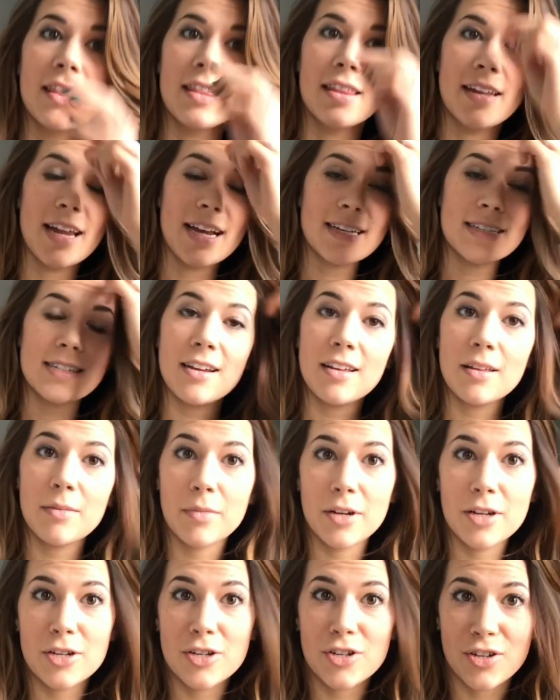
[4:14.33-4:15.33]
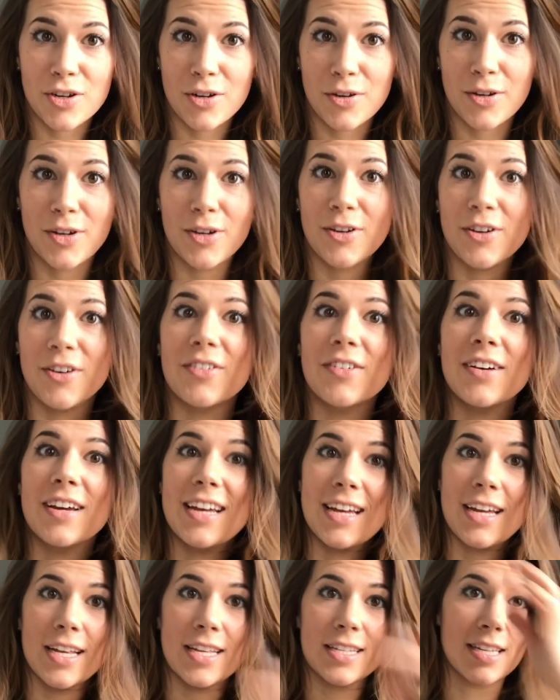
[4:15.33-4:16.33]
The next style I'm going to show you
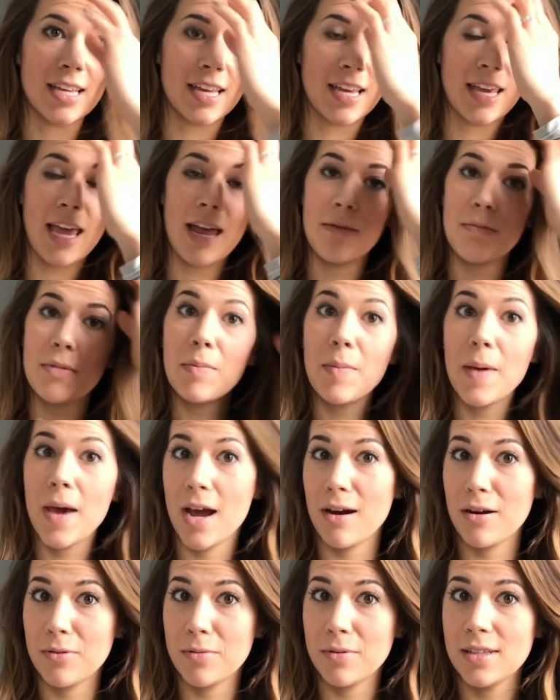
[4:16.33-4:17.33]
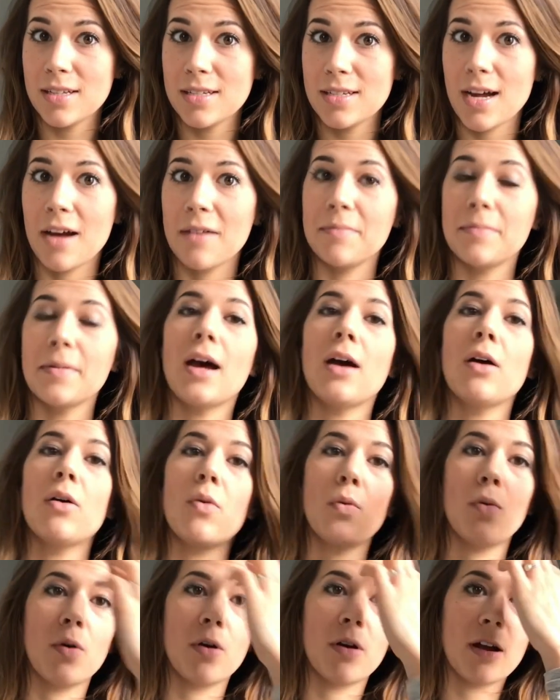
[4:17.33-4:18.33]
can be paired with a top knot
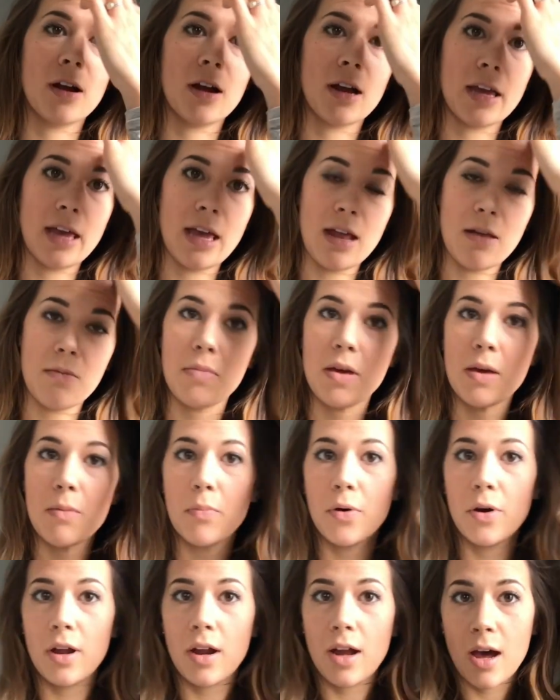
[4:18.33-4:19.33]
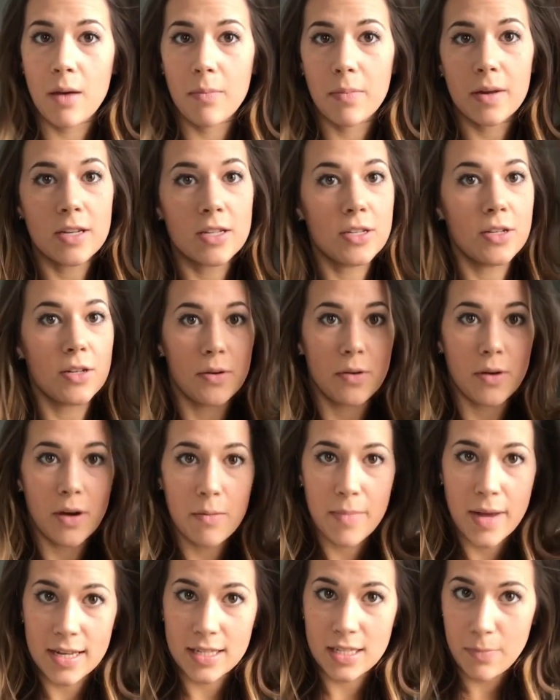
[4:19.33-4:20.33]
or can be put up into a
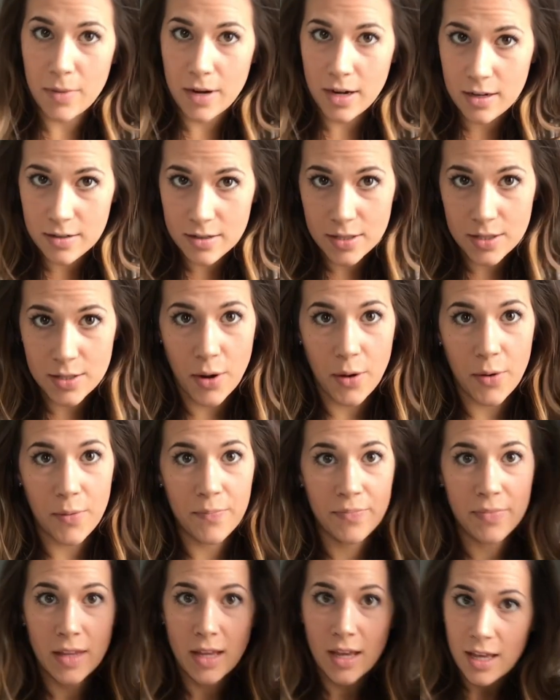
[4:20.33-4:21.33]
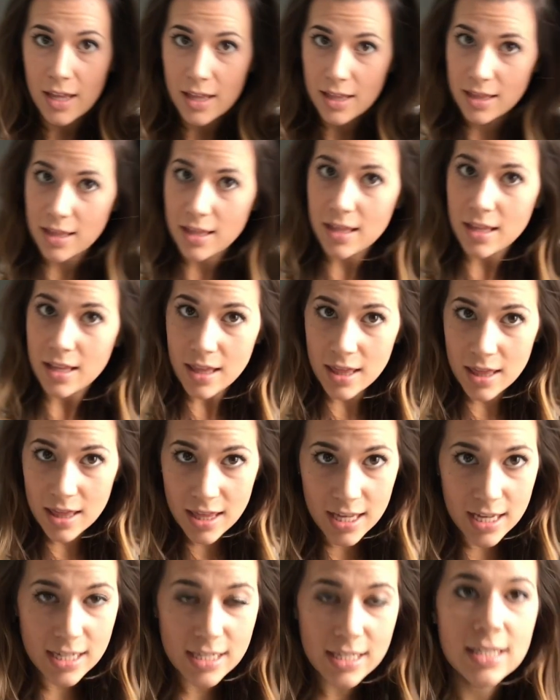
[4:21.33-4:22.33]
messy bun. So
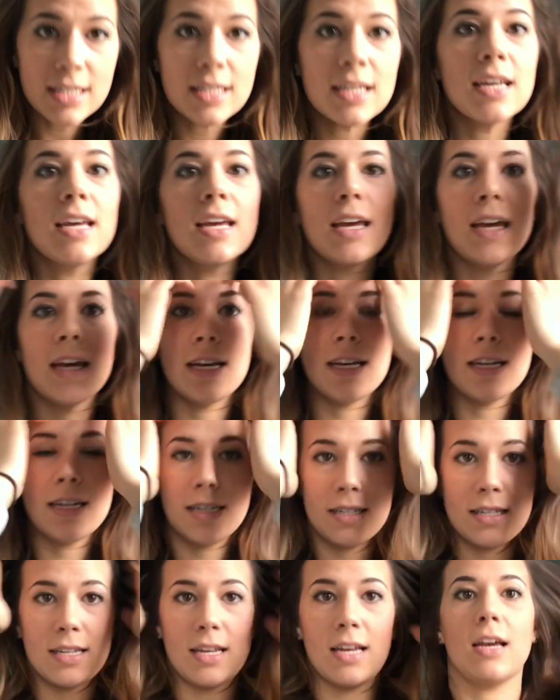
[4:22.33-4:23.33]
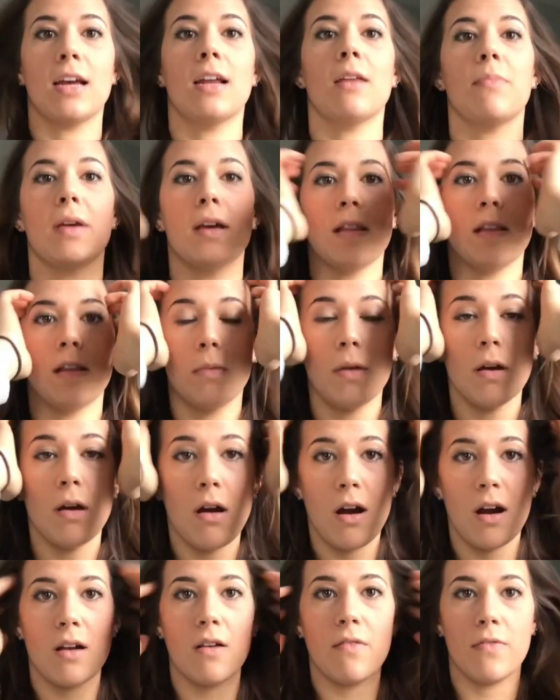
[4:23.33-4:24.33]
this is going to be a little bit
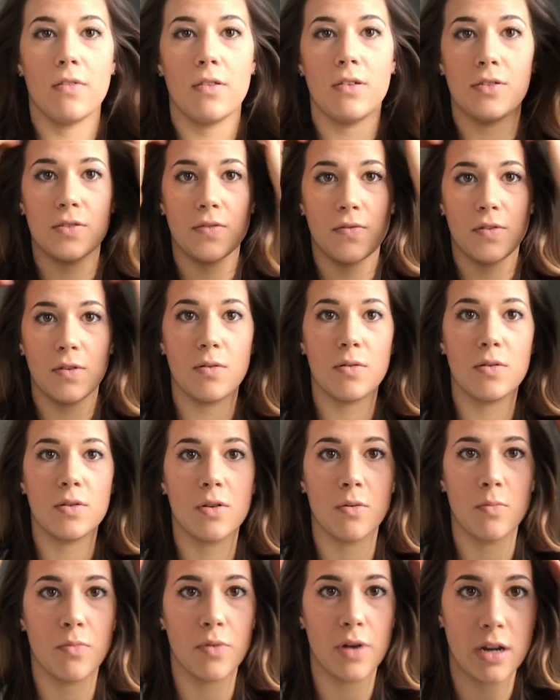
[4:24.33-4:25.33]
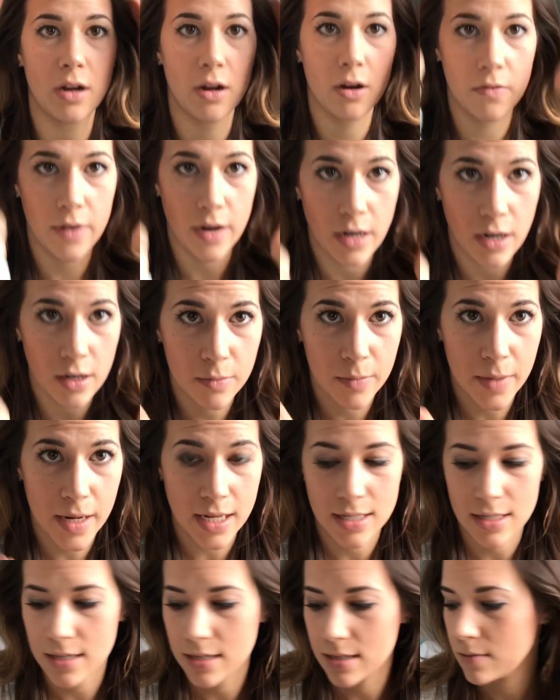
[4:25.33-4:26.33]
harder for those of you who don't braid on a regular
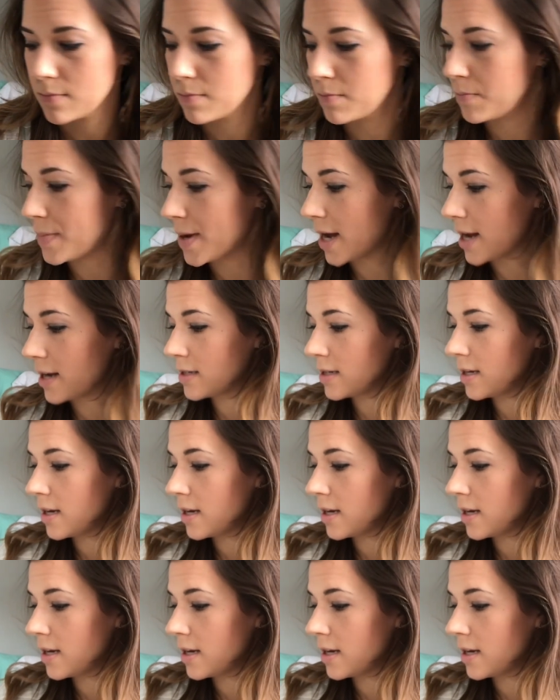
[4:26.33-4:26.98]
basis, but